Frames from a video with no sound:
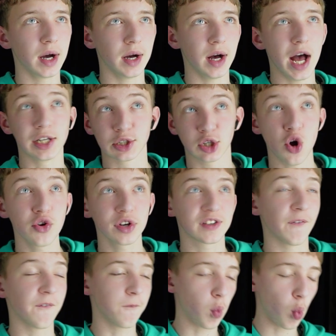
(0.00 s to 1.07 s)

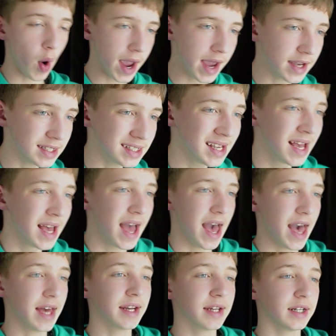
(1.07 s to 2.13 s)
alternative ways,
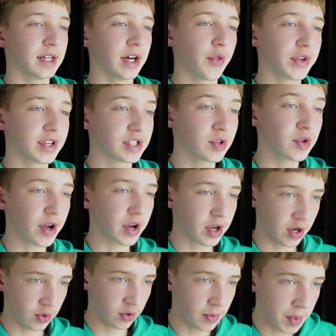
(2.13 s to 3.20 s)
and the
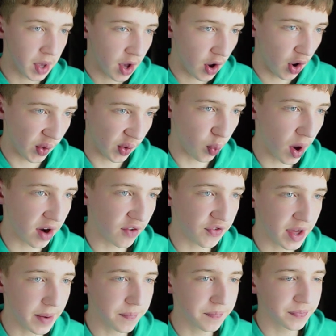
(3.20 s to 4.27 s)
pseudocode of one
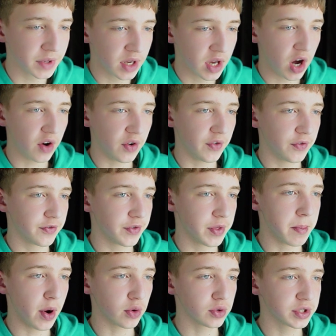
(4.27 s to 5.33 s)
of them, of
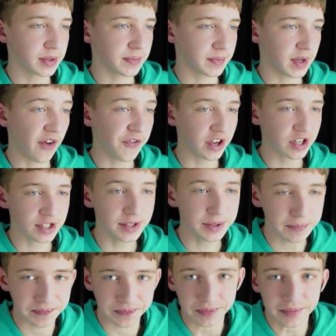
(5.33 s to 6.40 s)
the most
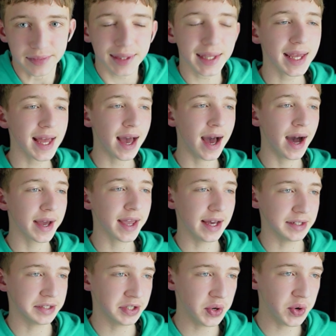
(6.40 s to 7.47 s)
efficient.
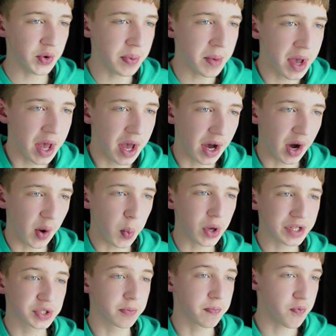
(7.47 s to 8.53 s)
So
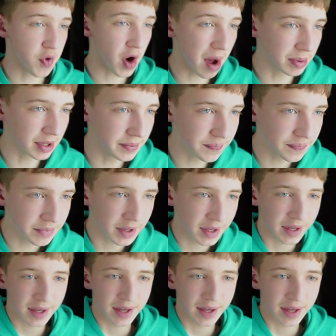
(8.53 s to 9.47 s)
what's the problem?